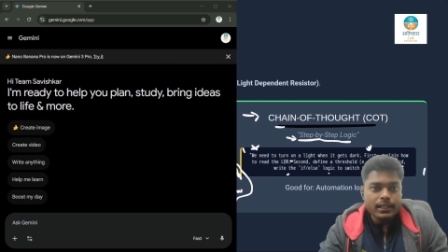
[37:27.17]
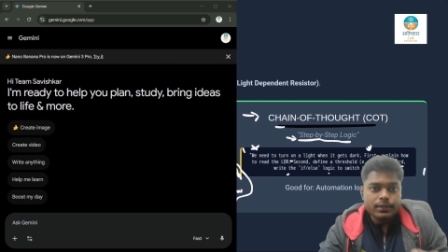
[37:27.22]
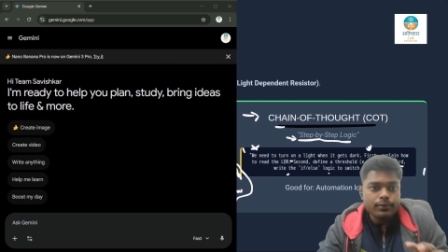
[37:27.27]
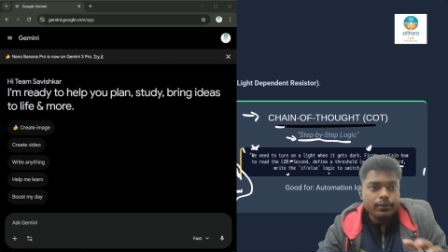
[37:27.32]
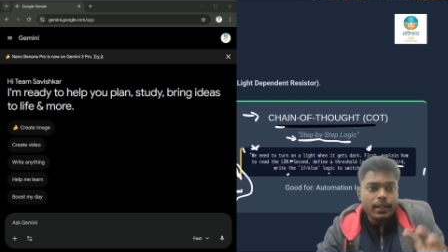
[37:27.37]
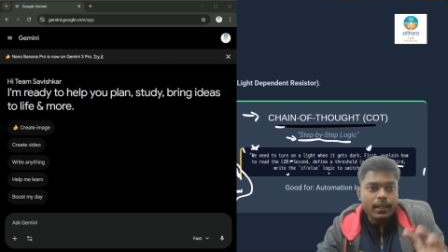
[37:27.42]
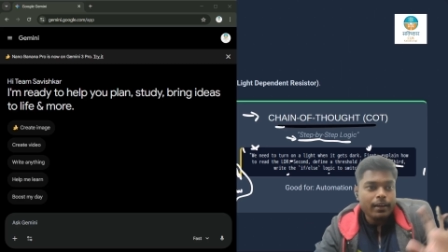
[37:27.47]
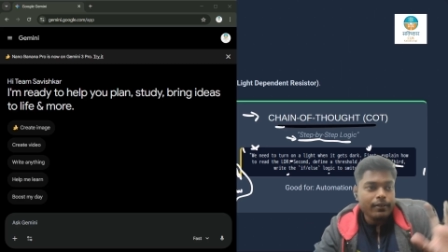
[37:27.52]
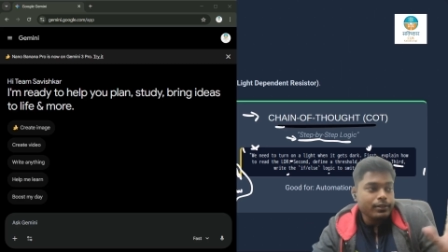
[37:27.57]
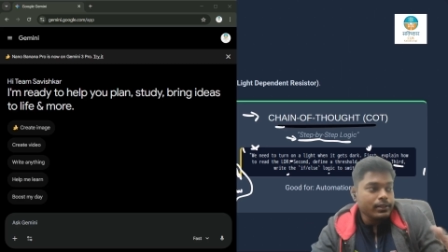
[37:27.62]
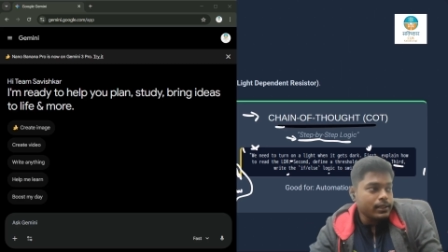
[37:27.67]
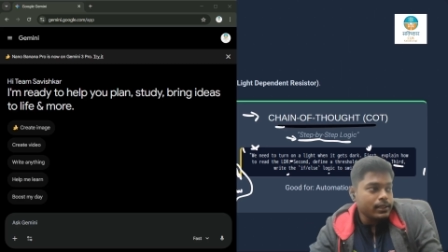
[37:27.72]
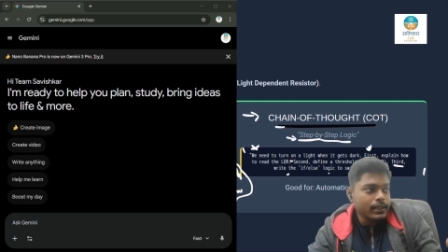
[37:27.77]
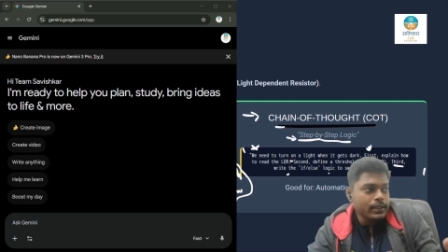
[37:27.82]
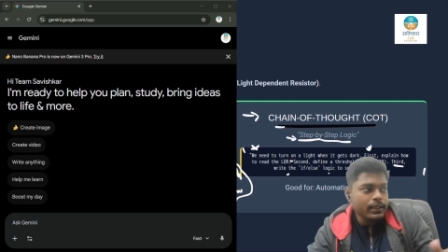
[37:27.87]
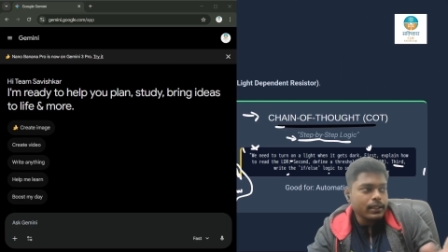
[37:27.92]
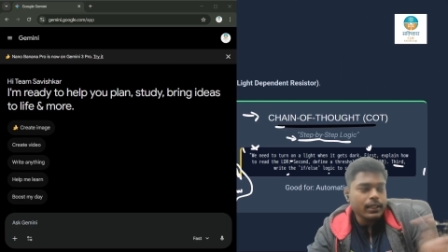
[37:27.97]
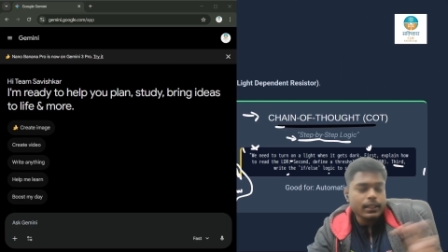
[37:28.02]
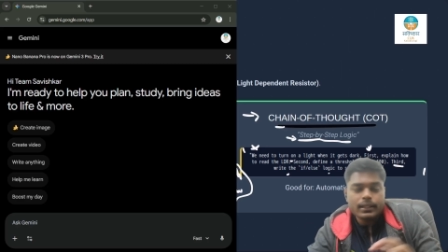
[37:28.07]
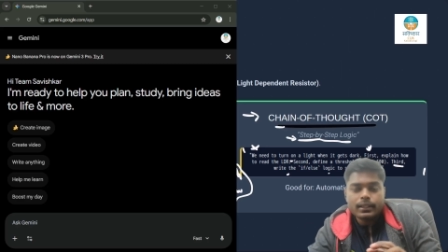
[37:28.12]
as we have
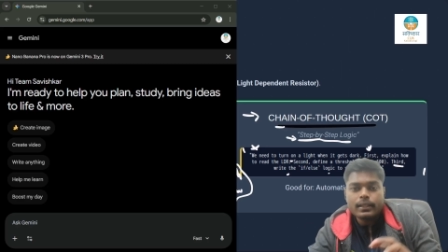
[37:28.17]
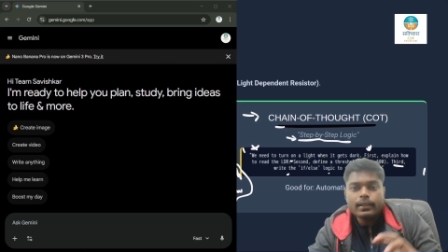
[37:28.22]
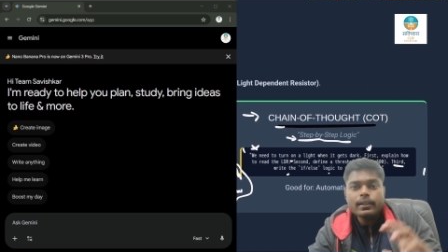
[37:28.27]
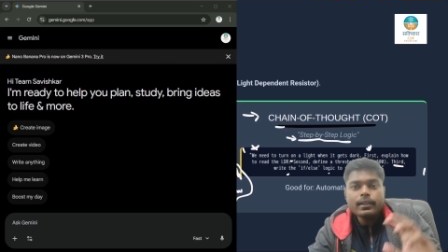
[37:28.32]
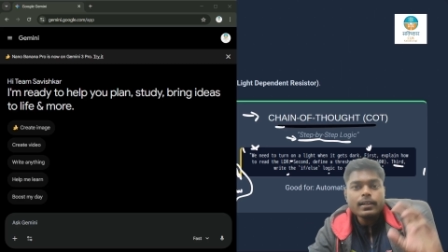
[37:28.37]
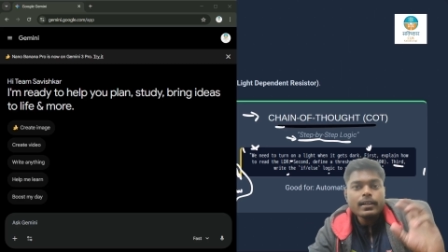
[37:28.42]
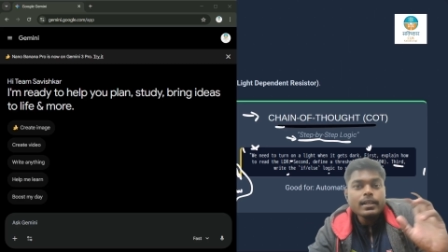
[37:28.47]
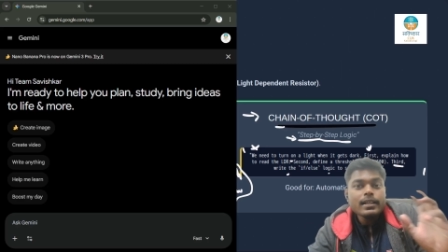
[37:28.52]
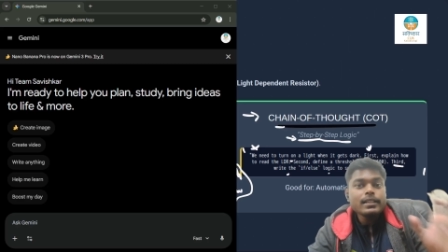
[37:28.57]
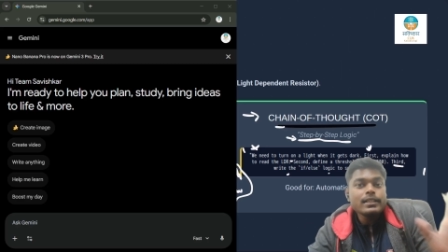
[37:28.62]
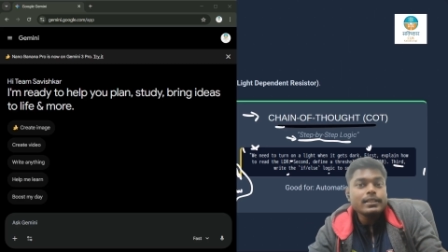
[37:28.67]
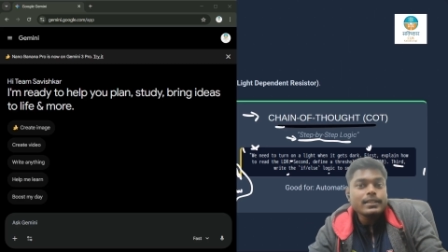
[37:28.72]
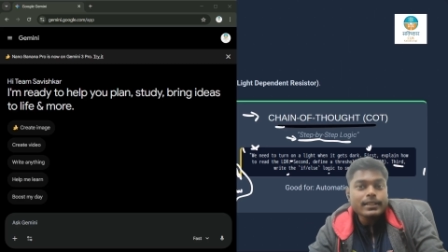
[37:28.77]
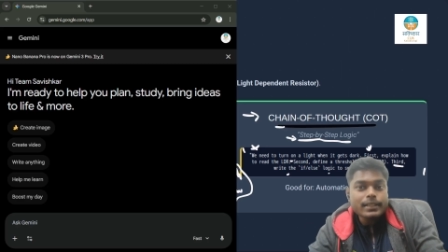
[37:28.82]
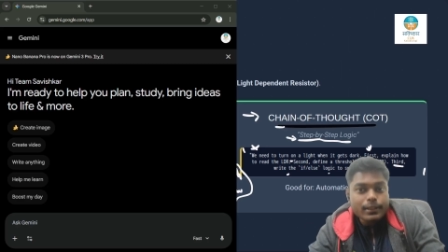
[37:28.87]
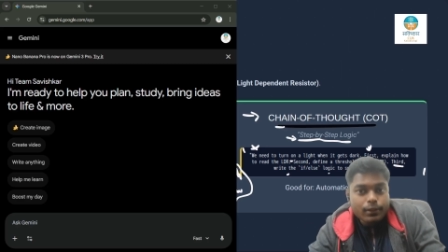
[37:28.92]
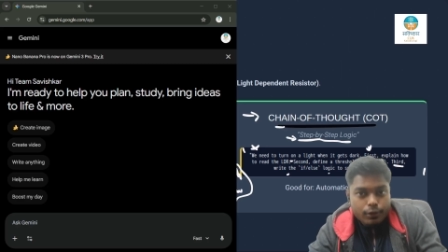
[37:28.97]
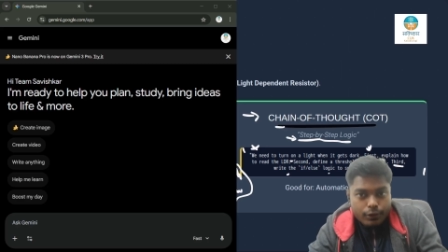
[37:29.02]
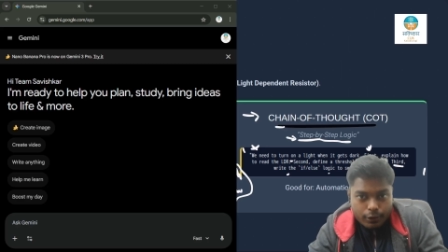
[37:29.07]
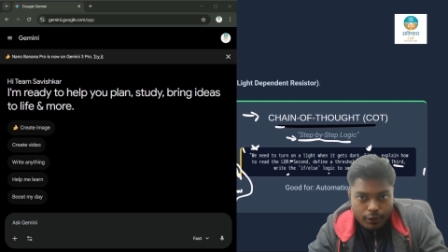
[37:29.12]
seen in the
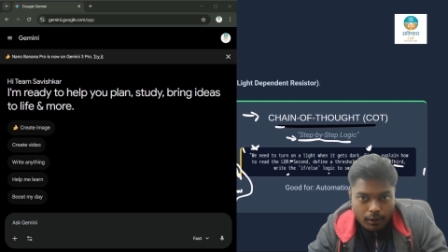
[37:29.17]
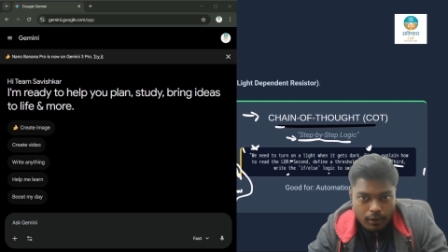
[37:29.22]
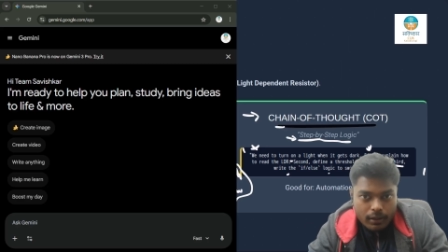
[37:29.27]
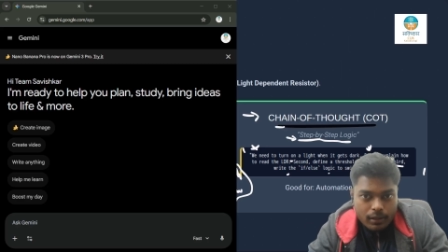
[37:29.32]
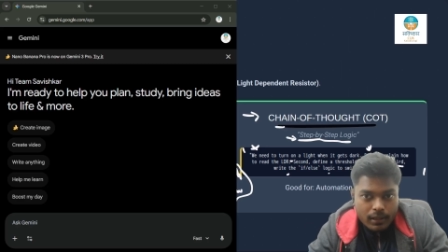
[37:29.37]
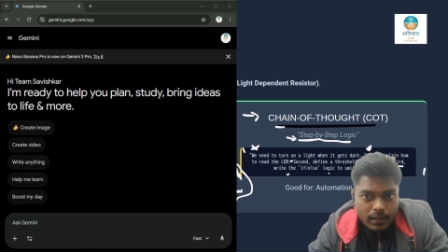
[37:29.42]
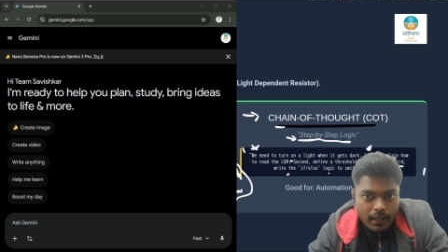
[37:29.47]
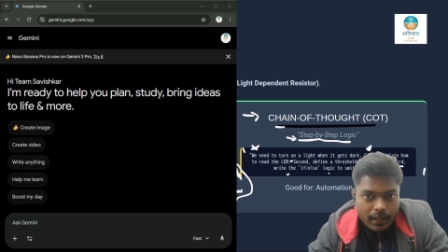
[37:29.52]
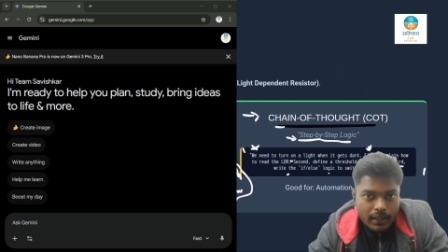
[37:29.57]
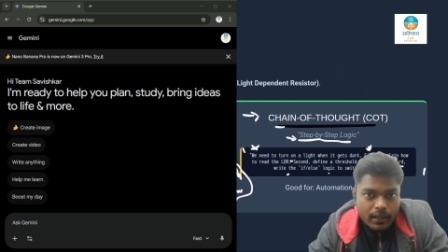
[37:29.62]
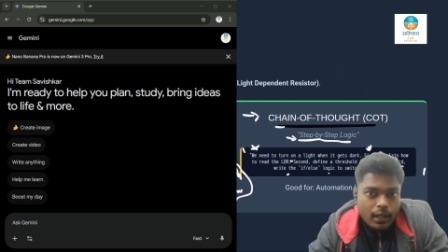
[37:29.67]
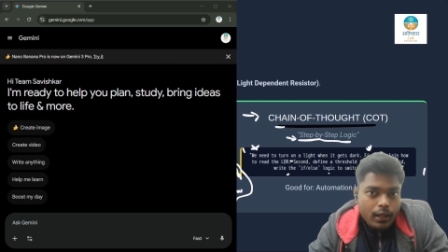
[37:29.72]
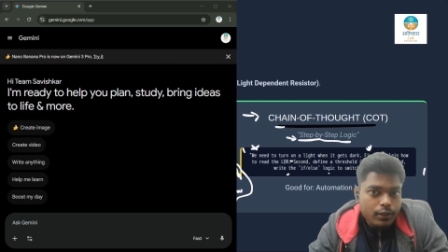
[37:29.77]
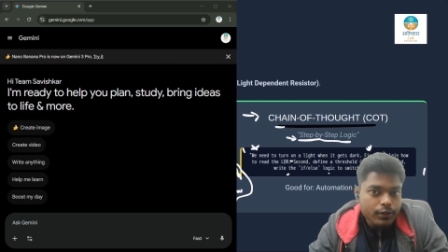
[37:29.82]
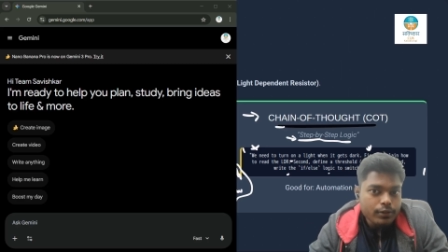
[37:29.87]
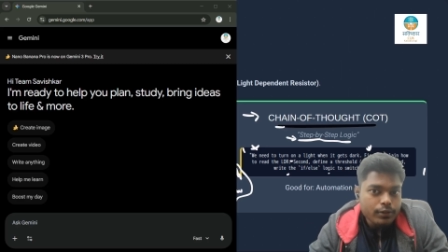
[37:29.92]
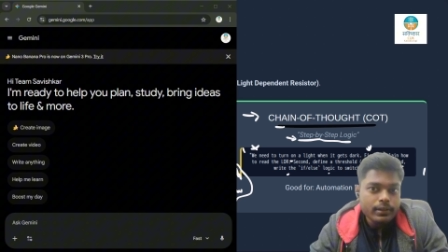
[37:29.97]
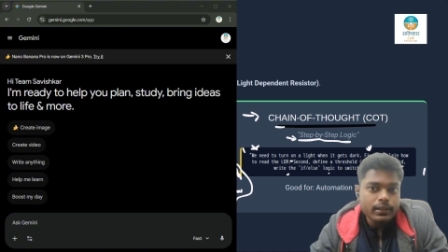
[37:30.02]
zero shot, right?